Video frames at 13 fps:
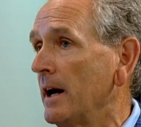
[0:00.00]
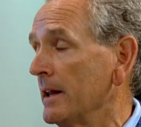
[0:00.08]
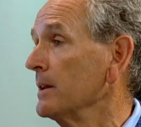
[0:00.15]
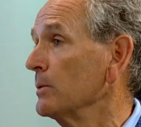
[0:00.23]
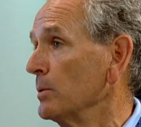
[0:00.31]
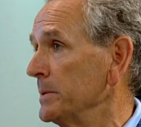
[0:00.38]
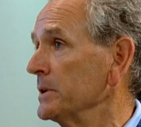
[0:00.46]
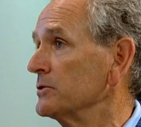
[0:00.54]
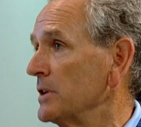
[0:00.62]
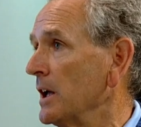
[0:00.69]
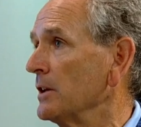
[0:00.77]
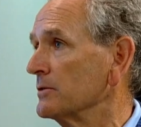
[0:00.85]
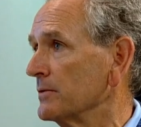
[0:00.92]
I think will be a
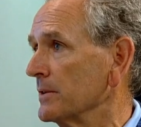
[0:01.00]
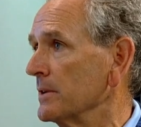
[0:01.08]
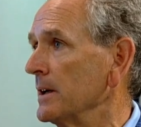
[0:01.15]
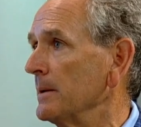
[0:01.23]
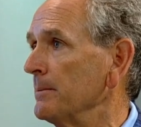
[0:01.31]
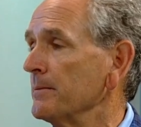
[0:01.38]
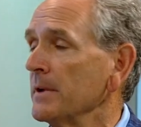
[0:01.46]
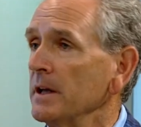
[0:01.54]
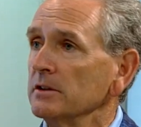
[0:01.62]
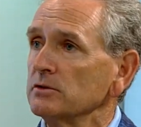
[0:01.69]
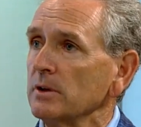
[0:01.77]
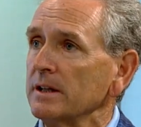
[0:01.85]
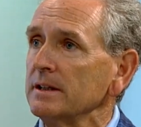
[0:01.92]
challenge for them.
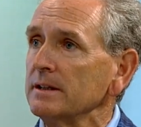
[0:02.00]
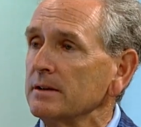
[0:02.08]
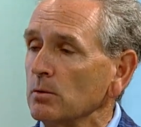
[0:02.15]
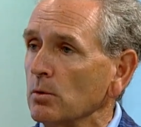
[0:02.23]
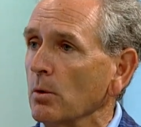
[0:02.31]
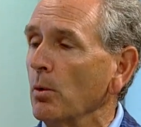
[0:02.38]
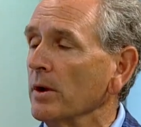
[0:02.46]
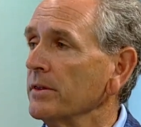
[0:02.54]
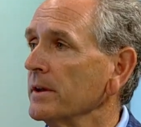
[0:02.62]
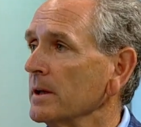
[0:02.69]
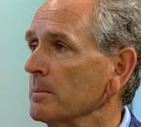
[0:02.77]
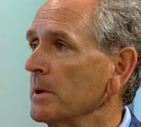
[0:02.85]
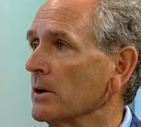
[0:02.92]
So I think the one
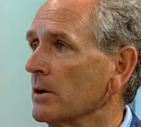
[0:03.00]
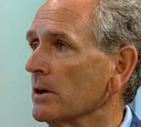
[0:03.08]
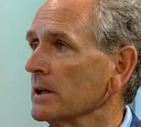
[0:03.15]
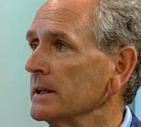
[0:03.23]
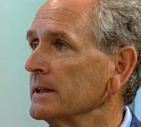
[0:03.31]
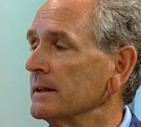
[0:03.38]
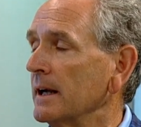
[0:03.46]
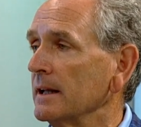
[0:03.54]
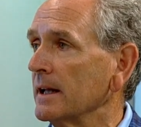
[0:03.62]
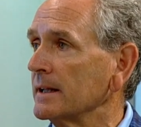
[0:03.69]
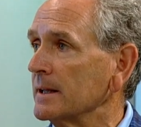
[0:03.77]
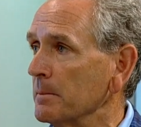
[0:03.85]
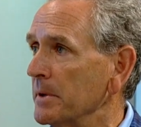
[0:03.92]
thing about our league that I
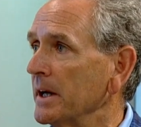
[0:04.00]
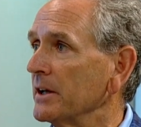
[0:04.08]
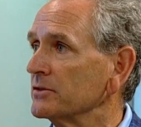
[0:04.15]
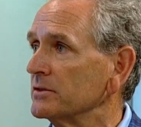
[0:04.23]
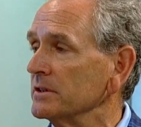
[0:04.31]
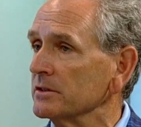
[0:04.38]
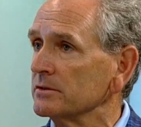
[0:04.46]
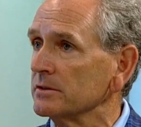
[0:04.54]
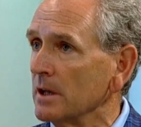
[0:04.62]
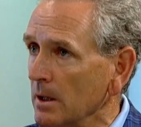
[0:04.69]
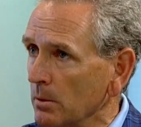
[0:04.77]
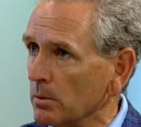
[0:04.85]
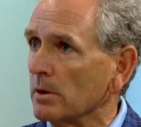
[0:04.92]
like the best is
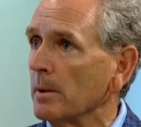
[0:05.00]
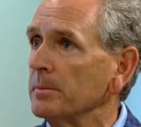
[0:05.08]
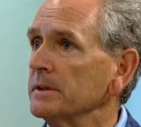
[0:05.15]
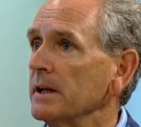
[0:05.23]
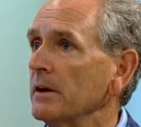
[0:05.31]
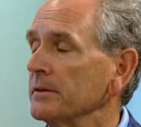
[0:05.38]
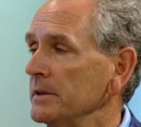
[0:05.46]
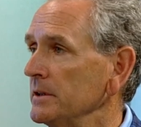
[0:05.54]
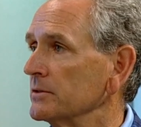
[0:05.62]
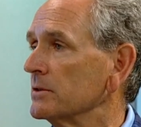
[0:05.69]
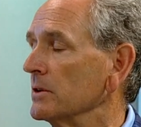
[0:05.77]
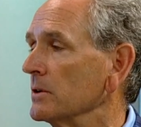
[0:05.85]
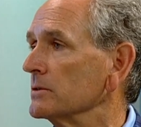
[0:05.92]
we're up and down the
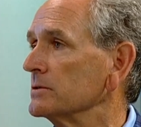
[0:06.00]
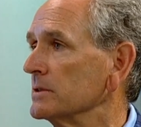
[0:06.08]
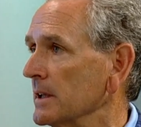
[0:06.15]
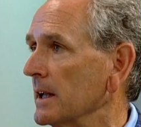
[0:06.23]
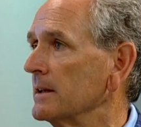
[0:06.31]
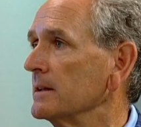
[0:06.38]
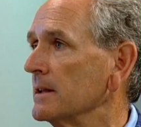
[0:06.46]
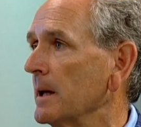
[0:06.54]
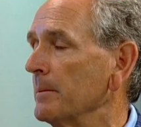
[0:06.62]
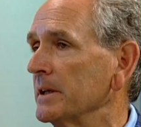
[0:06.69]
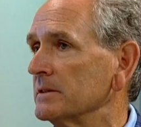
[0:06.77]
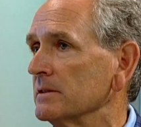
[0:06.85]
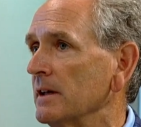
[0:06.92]
East Coast, and I think that
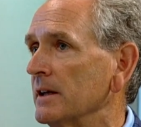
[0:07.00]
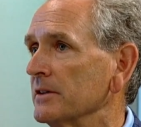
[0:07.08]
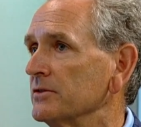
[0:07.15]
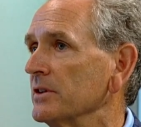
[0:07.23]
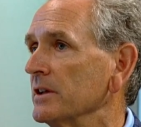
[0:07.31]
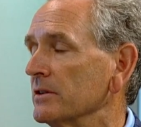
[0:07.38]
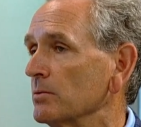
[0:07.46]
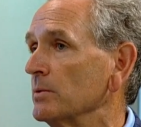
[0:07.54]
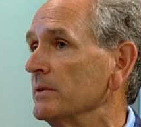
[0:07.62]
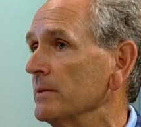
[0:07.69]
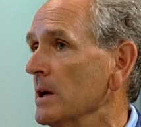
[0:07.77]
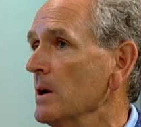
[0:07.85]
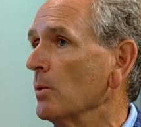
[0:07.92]
makes a lot of sense.
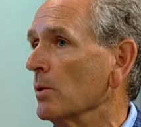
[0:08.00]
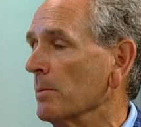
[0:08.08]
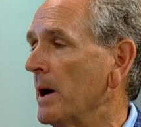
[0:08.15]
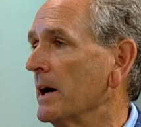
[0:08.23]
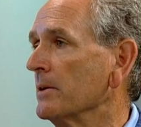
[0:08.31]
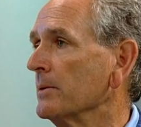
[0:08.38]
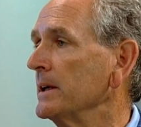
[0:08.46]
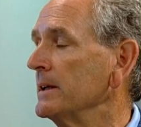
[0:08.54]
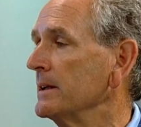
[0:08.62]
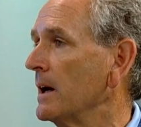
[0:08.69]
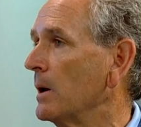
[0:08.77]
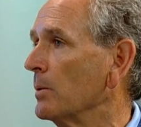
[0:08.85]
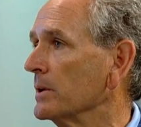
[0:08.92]
we are
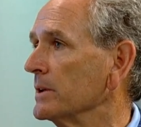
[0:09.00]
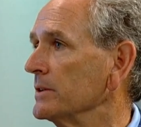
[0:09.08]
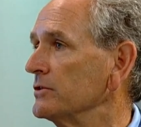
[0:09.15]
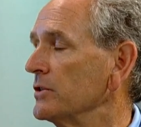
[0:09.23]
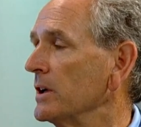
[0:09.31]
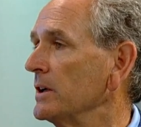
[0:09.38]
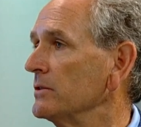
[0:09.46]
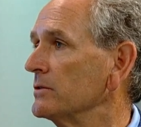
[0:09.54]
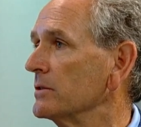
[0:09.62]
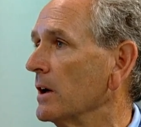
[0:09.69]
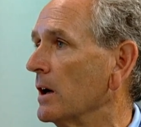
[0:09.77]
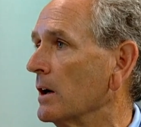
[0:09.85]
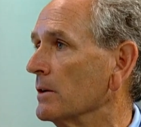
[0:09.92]
moderating how we're going to
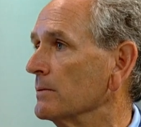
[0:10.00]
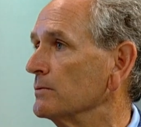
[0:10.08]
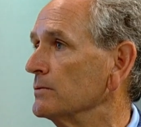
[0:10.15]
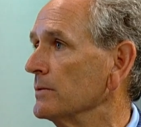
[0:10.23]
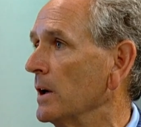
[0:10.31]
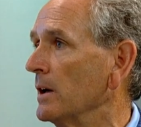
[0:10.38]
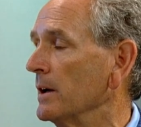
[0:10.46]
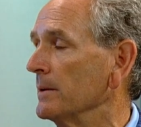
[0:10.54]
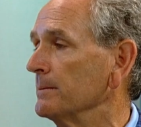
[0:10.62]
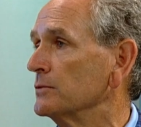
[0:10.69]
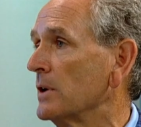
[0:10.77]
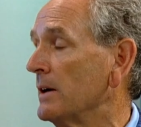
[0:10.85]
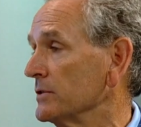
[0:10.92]
change our uh,
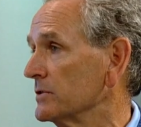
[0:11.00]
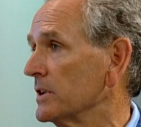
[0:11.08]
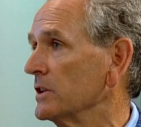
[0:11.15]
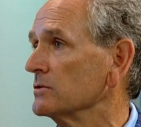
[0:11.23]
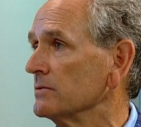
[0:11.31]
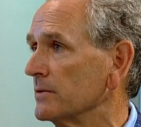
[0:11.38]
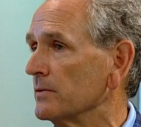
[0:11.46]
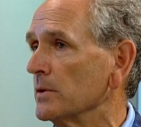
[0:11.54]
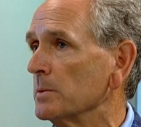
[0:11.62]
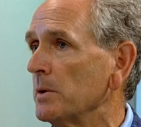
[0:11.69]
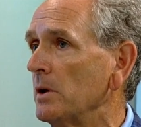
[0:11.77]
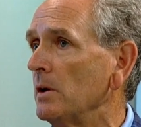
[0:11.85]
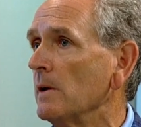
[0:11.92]
travel schedule for
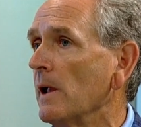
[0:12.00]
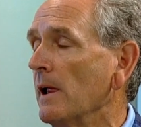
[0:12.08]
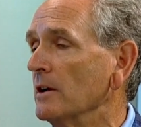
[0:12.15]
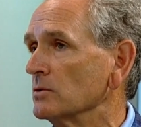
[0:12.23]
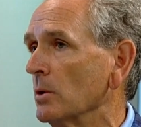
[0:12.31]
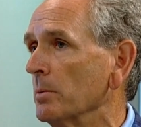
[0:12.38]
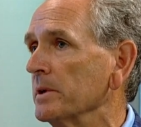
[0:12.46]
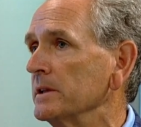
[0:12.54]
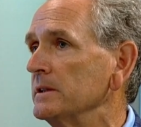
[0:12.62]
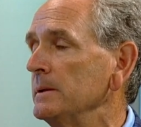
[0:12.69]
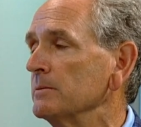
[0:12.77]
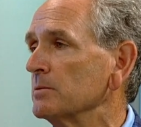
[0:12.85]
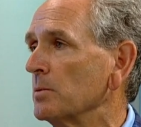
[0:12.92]
football, so we'll play
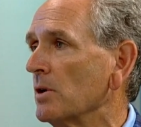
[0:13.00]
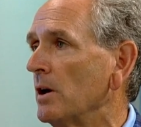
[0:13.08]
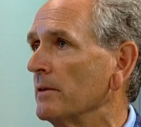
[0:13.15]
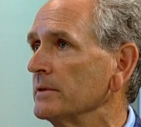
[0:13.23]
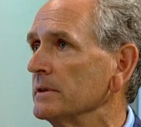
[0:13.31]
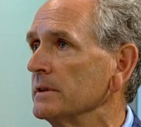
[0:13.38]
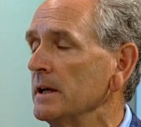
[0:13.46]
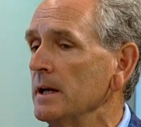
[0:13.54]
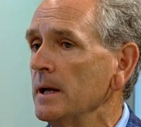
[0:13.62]
teams more often.